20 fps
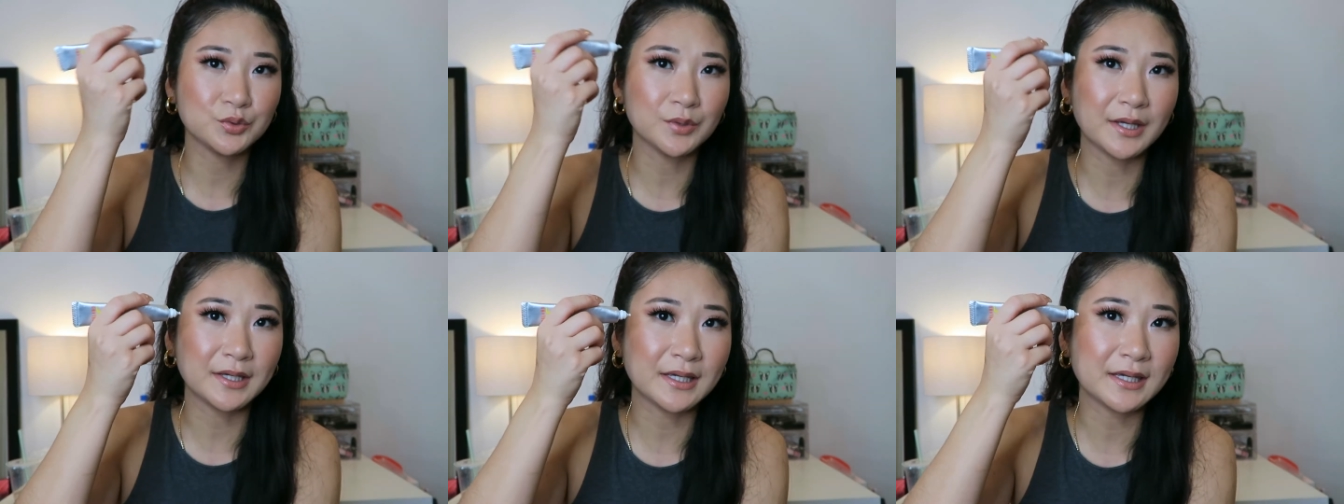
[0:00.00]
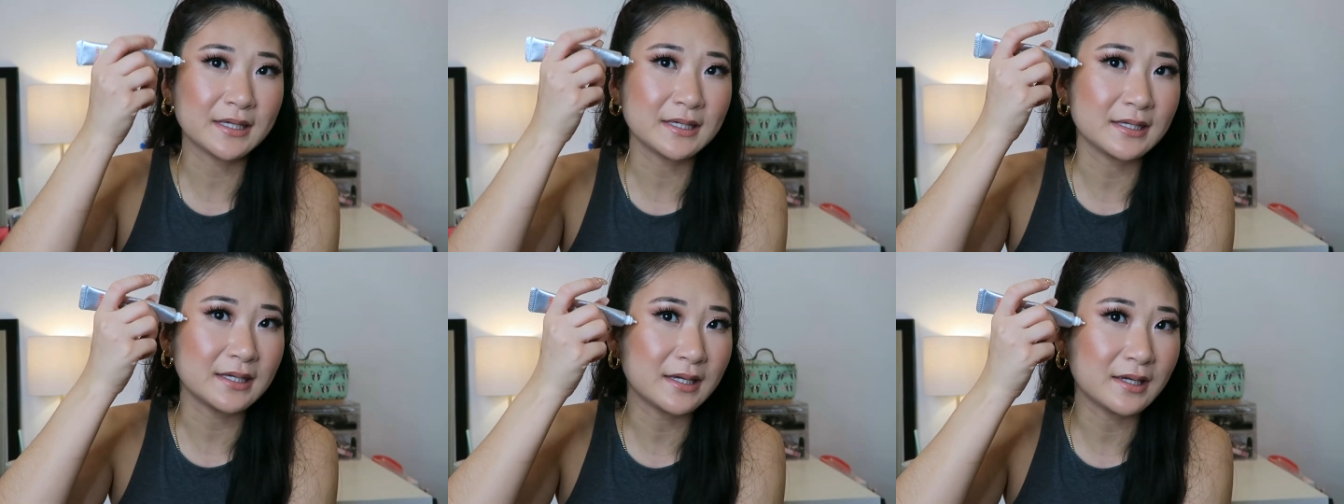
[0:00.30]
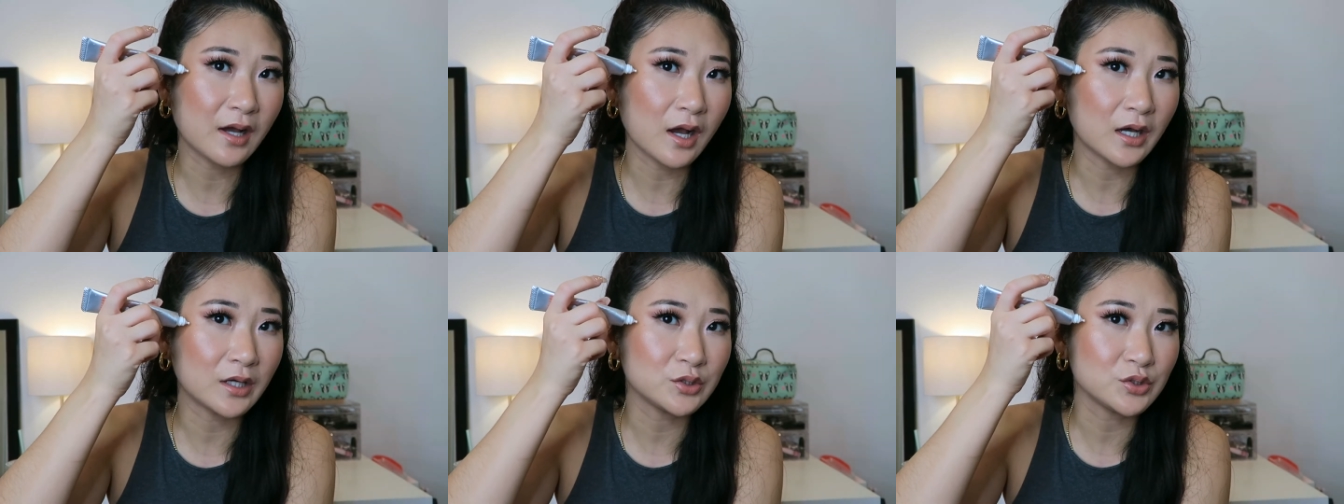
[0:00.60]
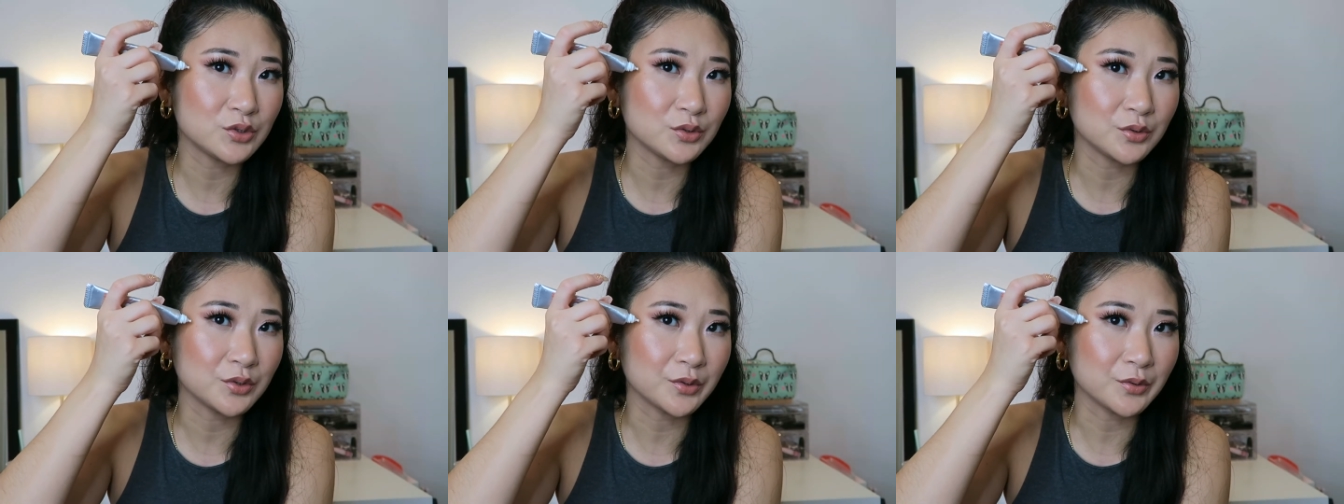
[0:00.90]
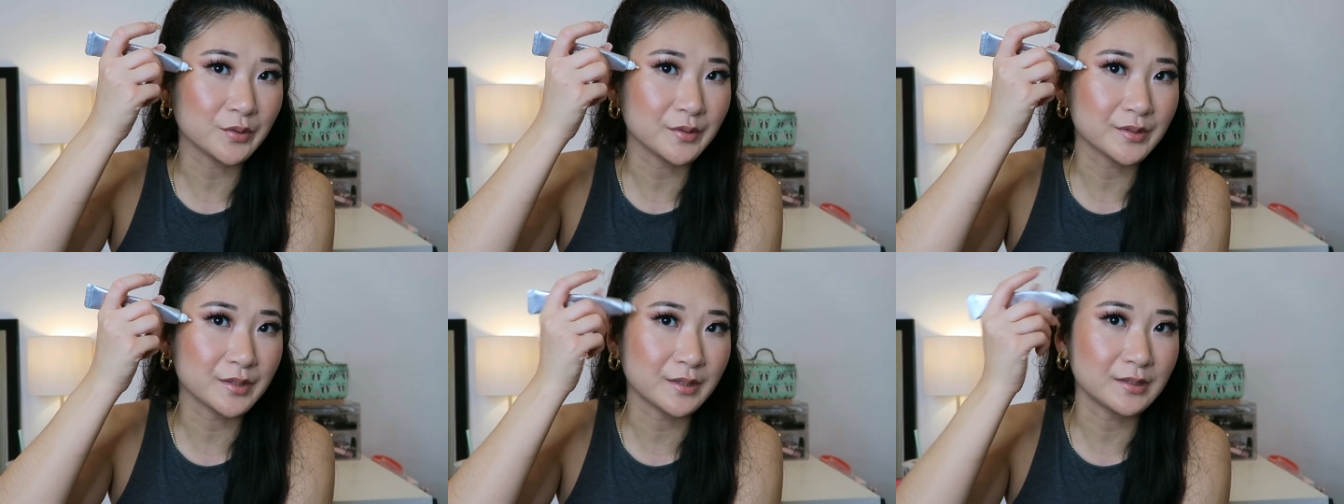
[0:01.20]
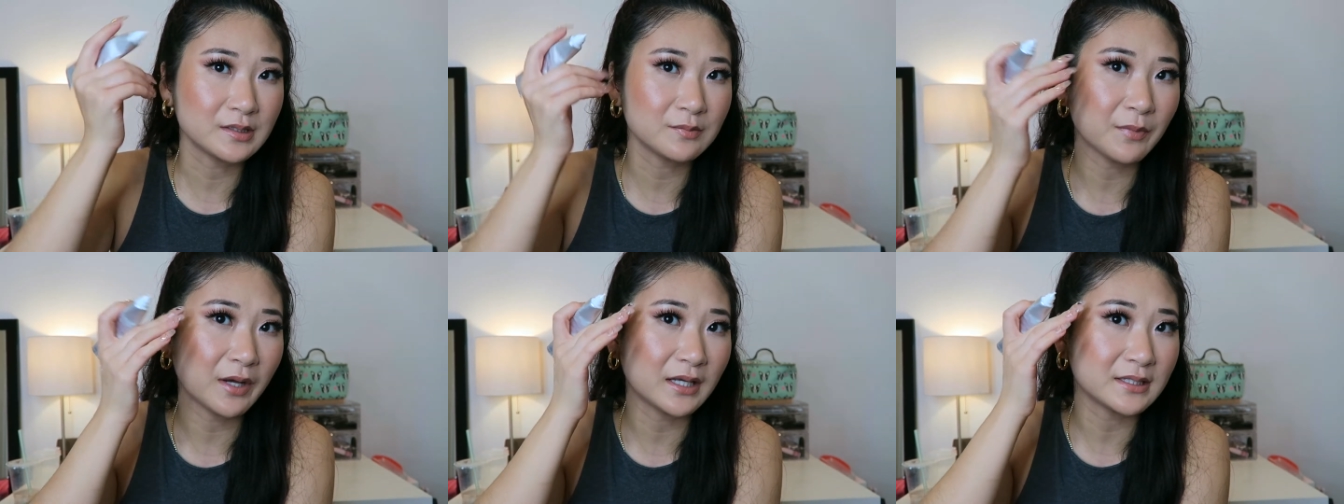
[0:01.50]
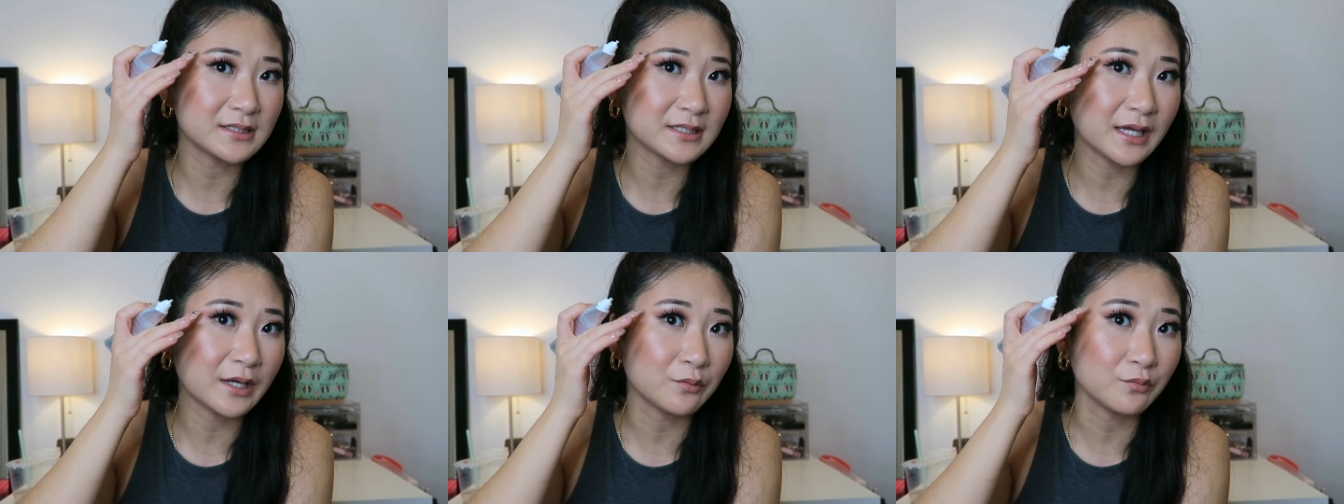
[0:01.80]
to like get onto little
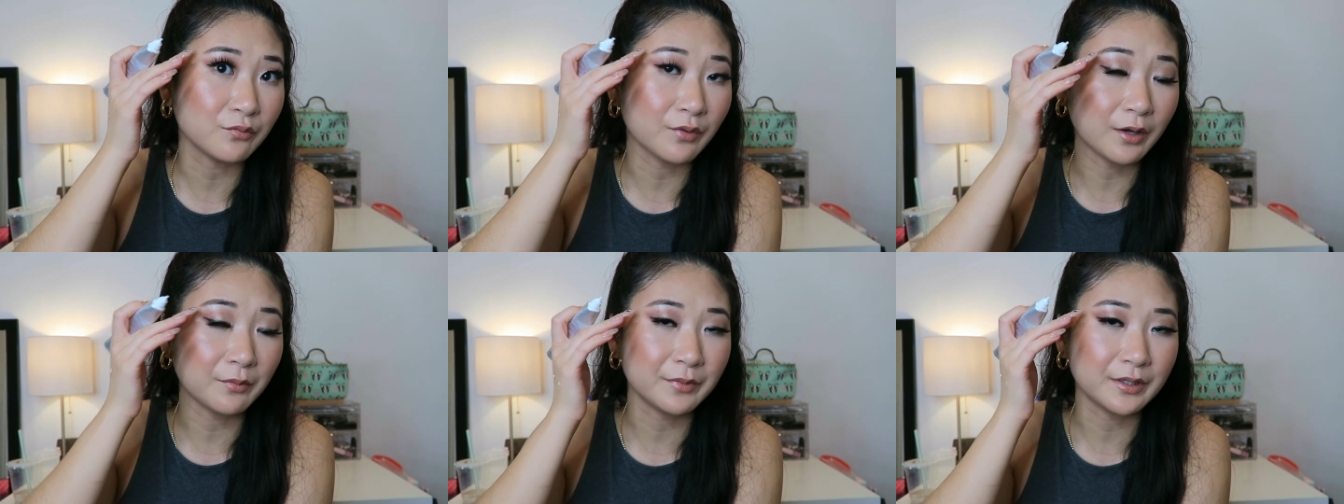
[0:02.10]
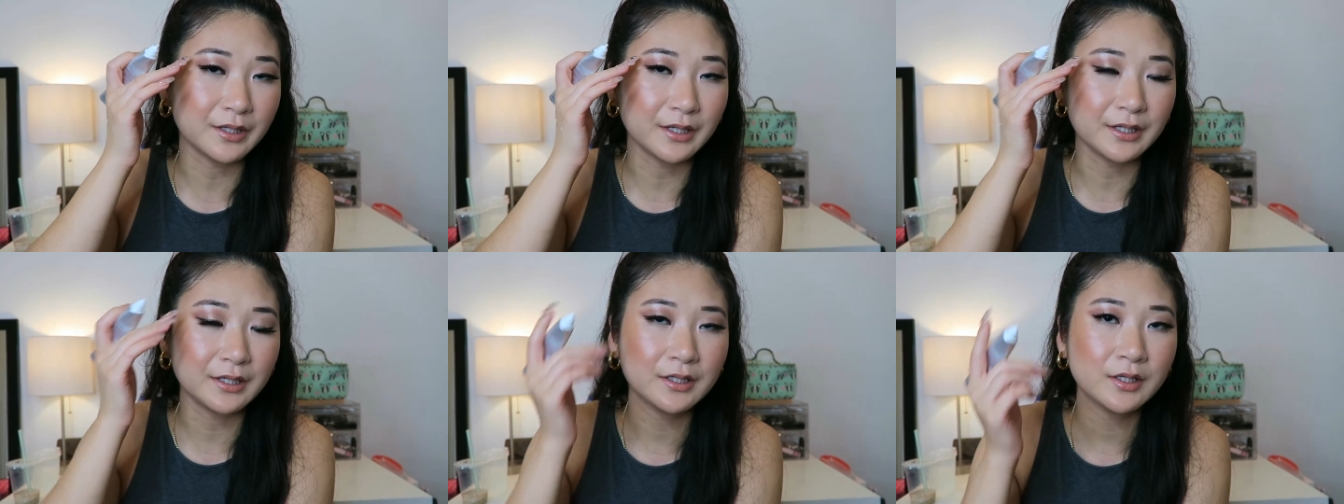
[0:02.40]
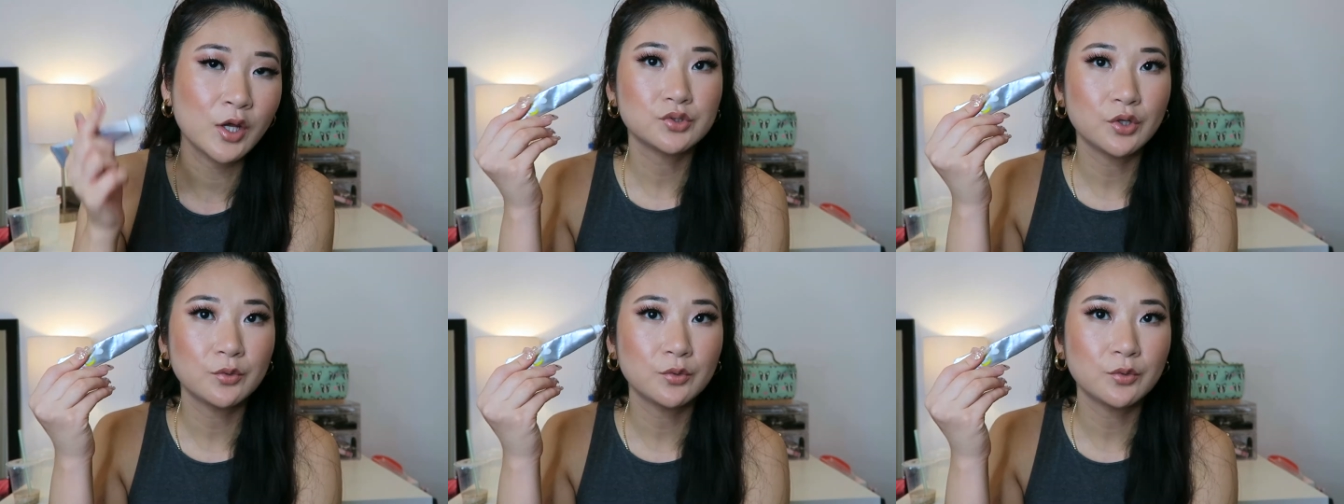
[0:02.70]
sunspots and rub it in.